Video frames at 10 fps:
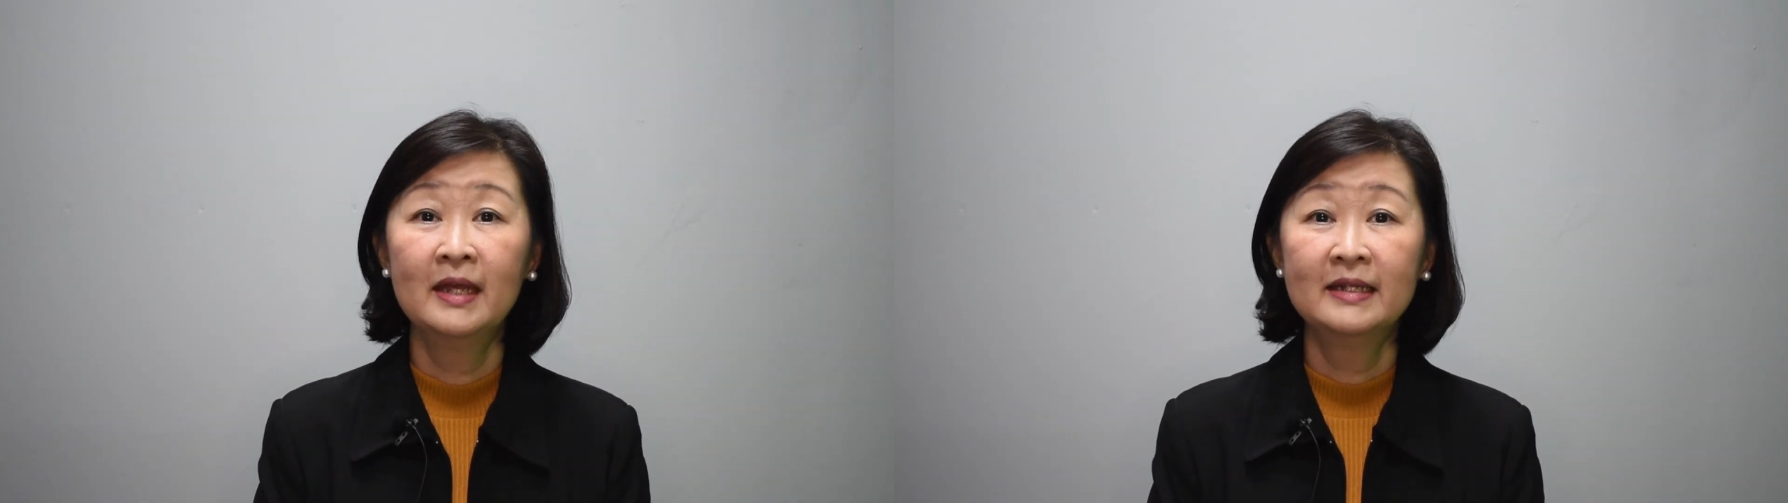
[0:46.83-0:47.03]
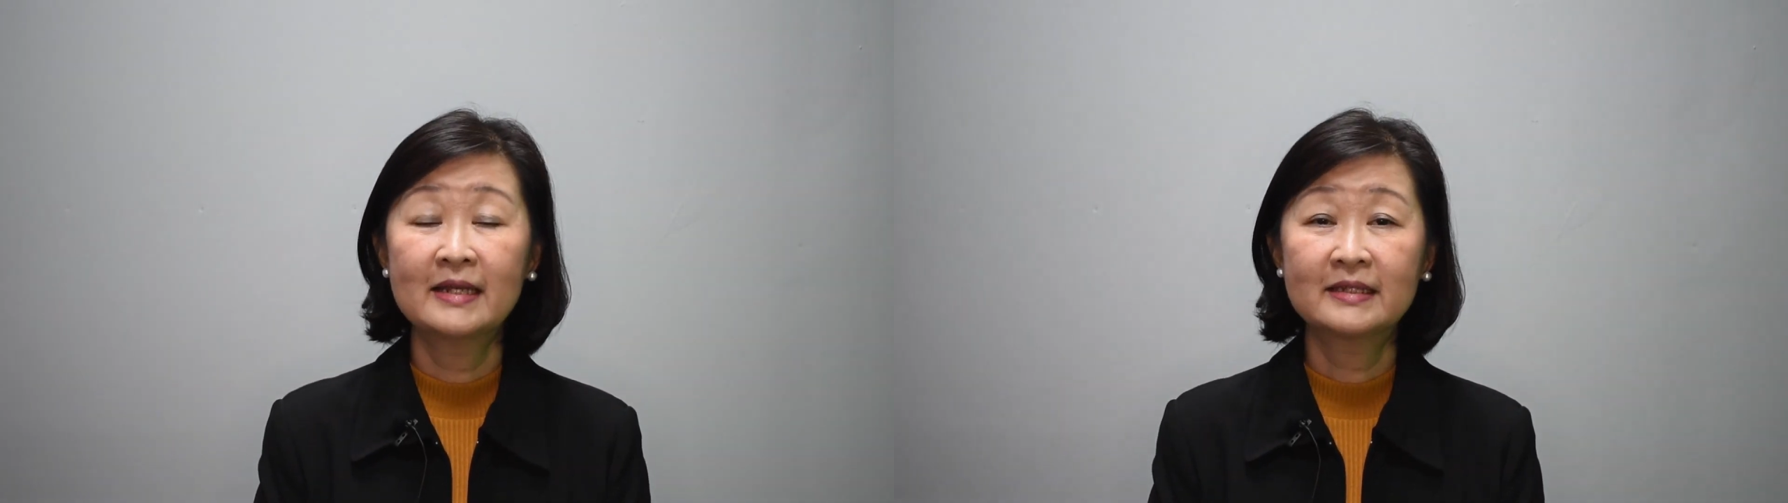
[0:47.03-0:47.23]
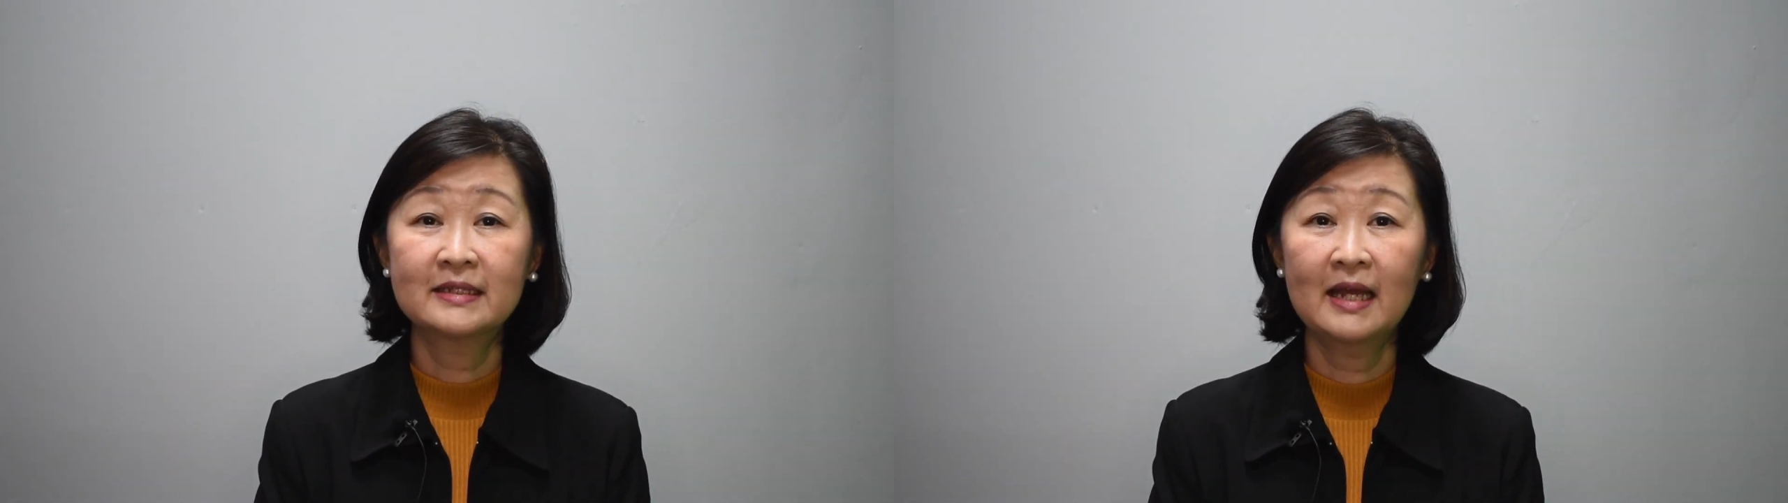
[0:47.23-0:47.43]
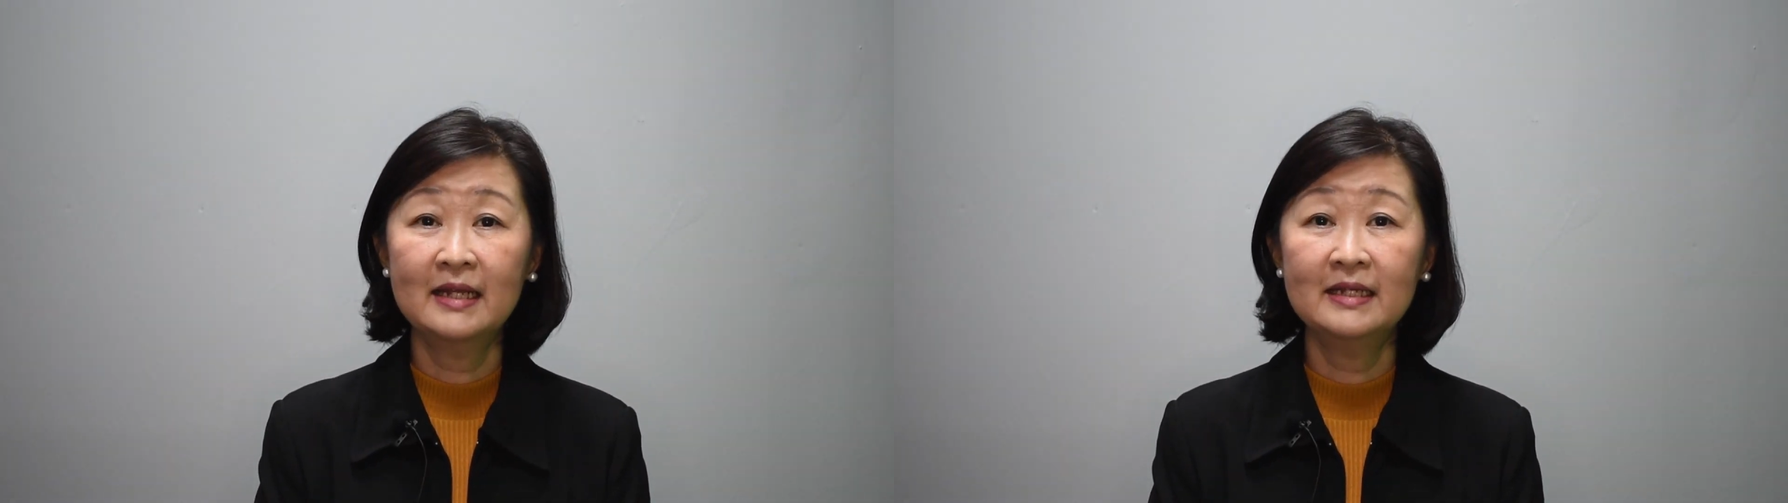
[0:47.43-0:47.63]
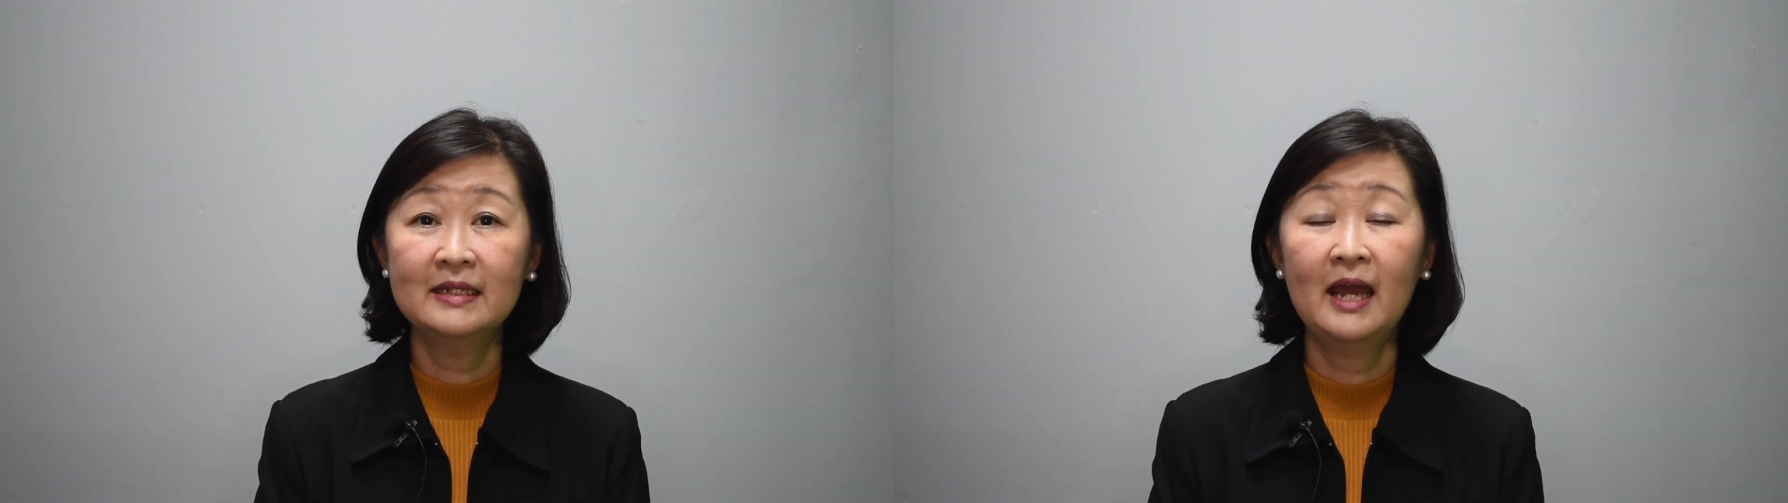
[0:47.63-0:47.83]
that
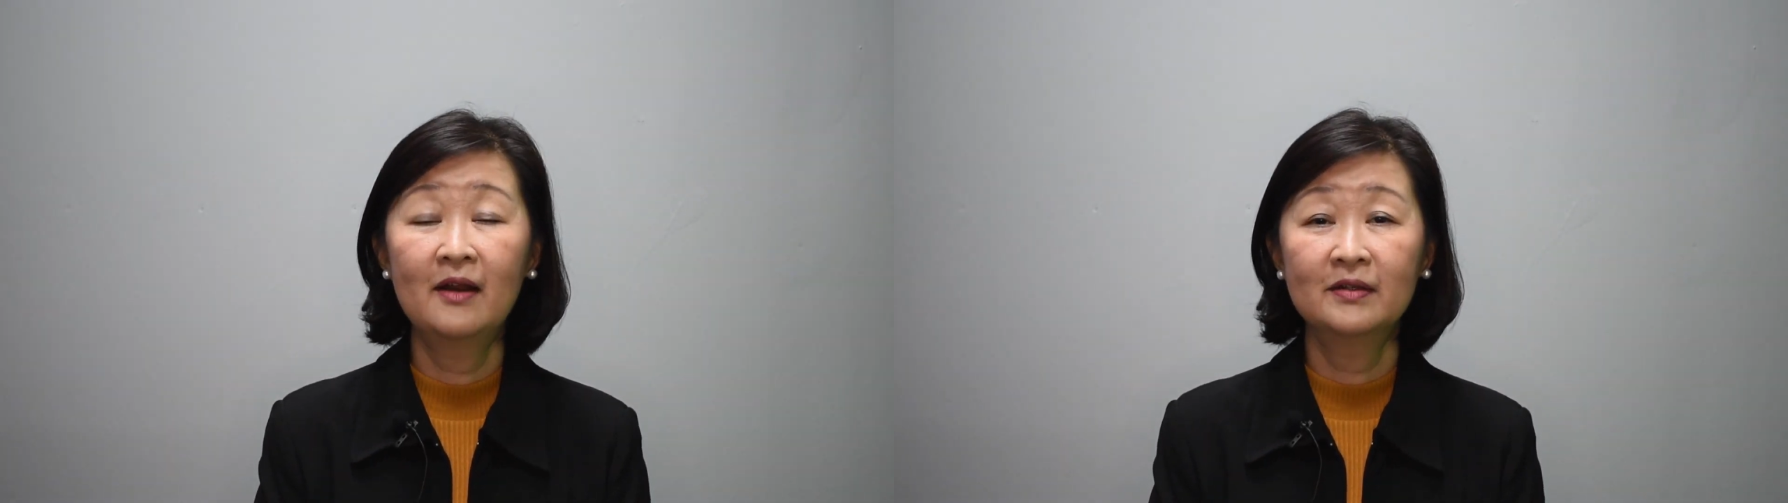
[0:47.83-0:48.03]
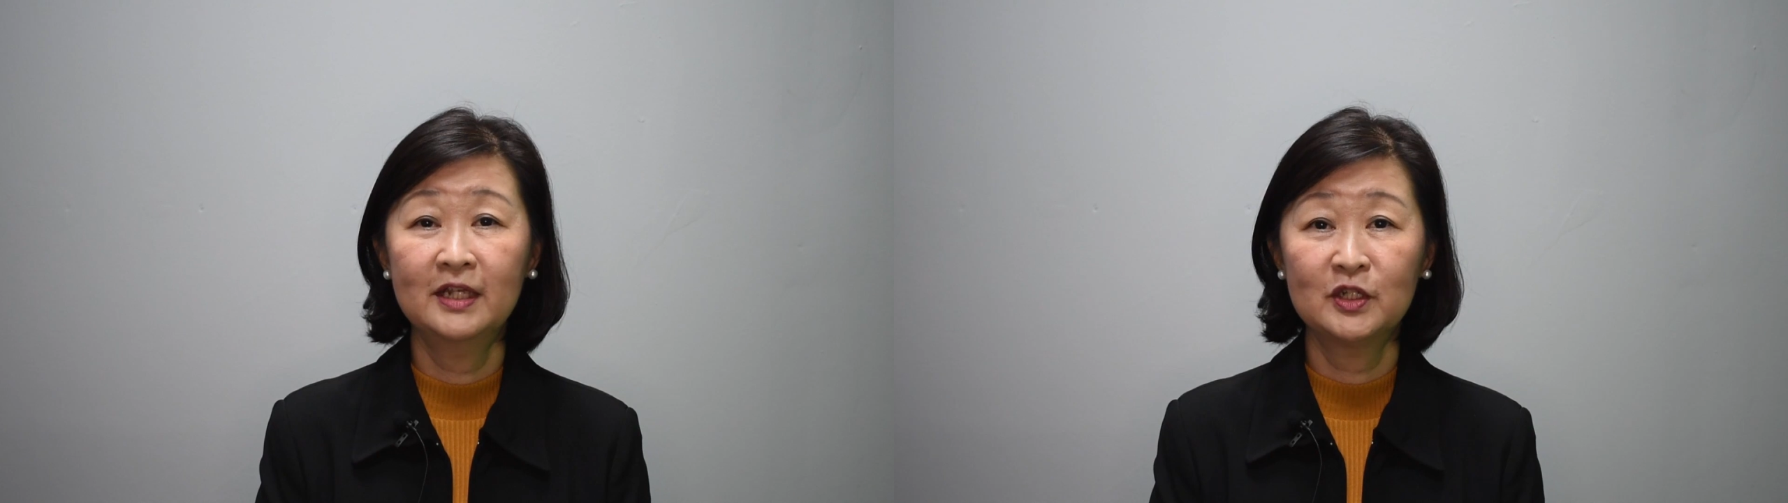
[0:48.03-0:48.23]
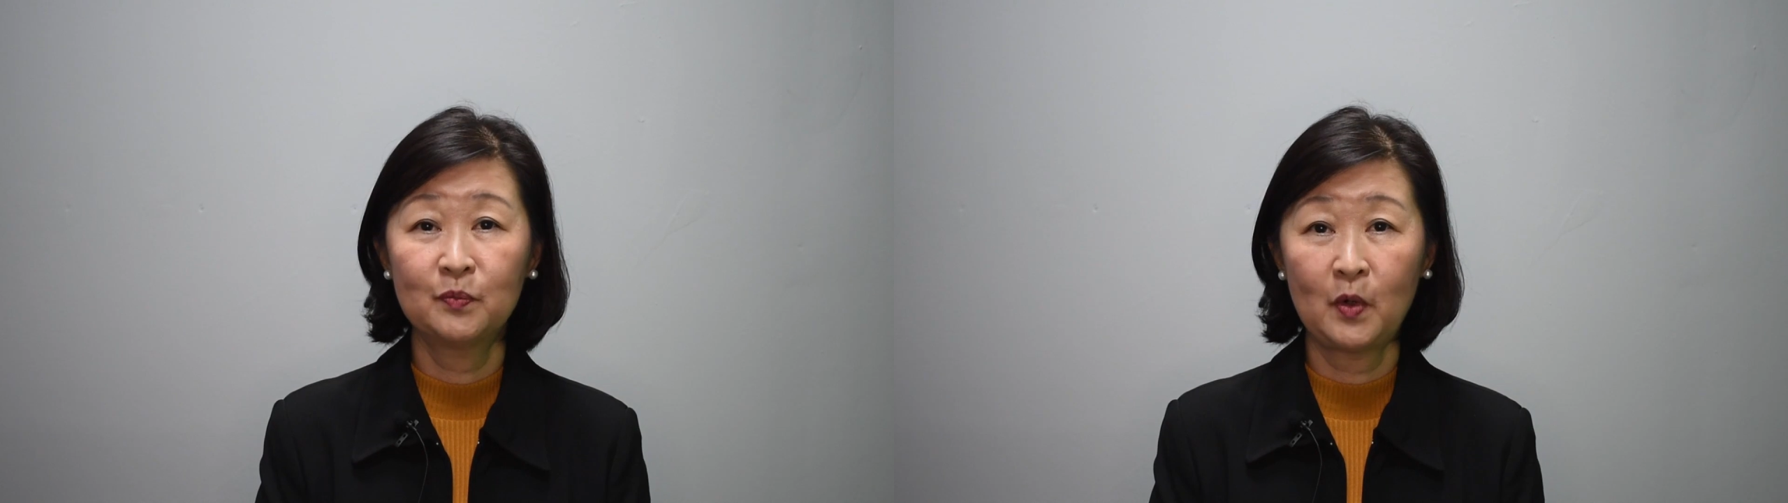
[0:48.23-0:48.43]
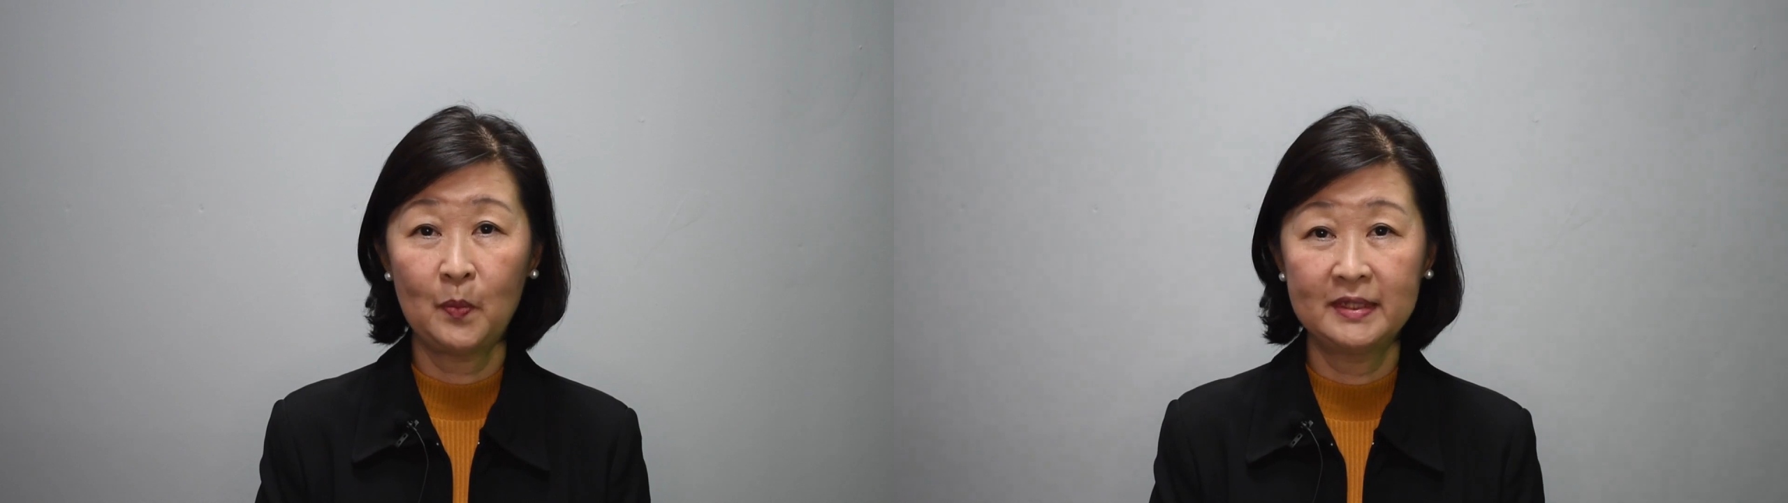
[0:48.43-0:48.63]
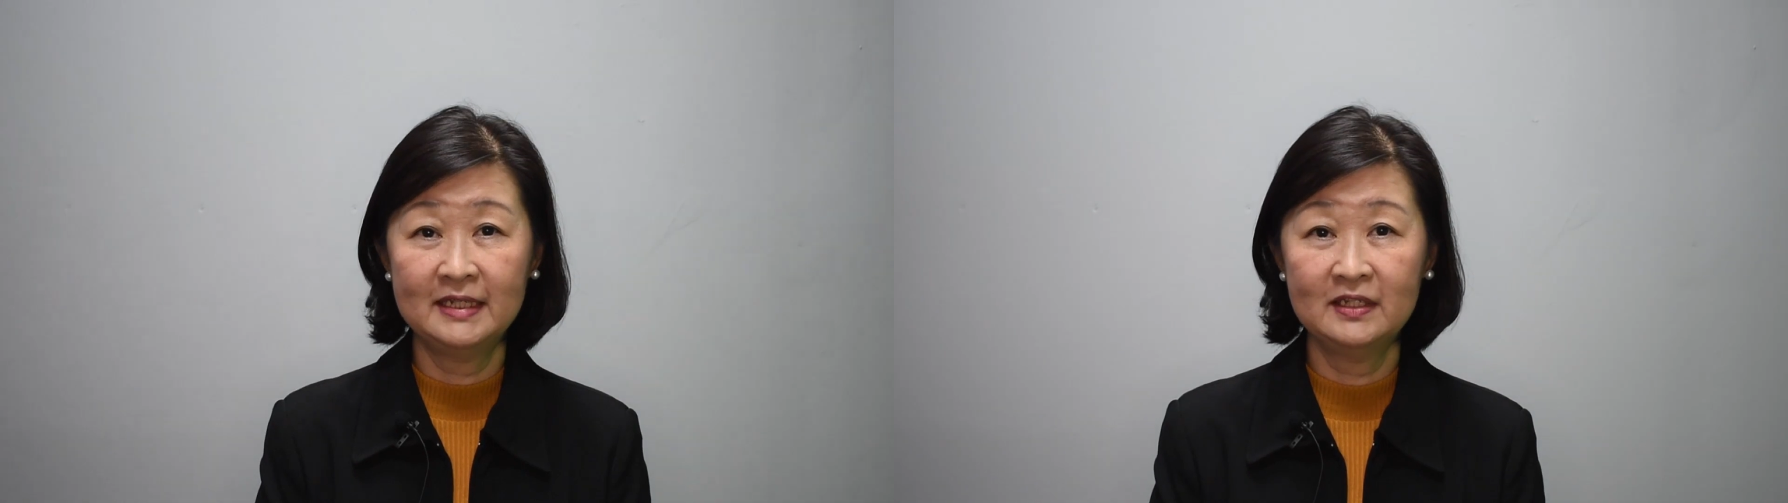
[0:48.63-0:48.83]
studied heritage
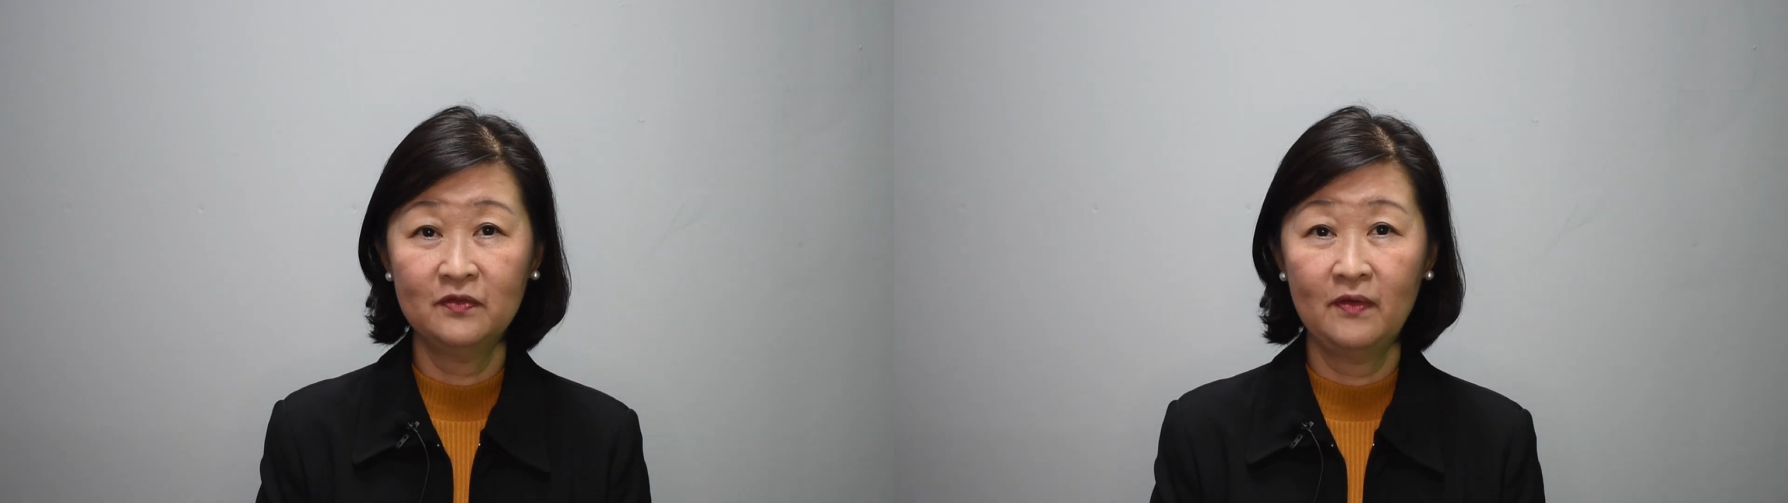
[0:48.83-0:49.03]
properties